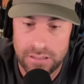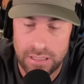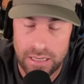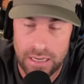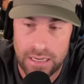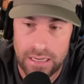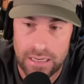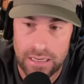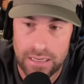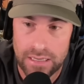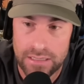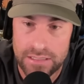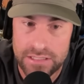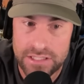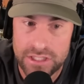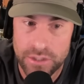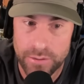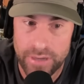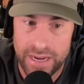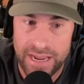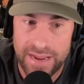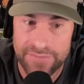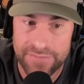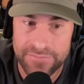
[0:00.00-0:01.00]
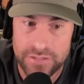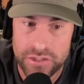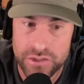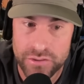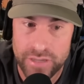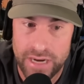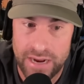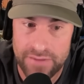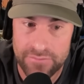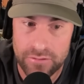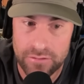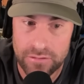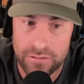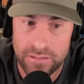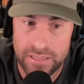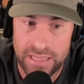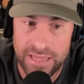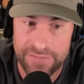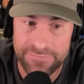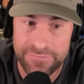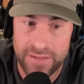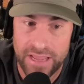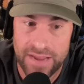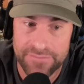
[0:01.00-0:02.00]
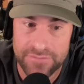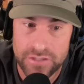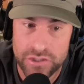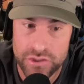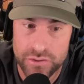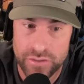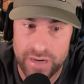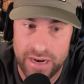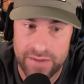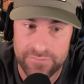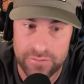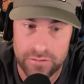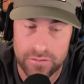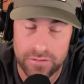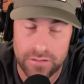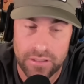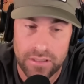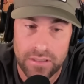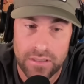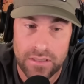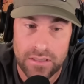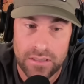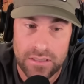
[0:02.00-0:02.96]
Do I have to travel? If I have to travel,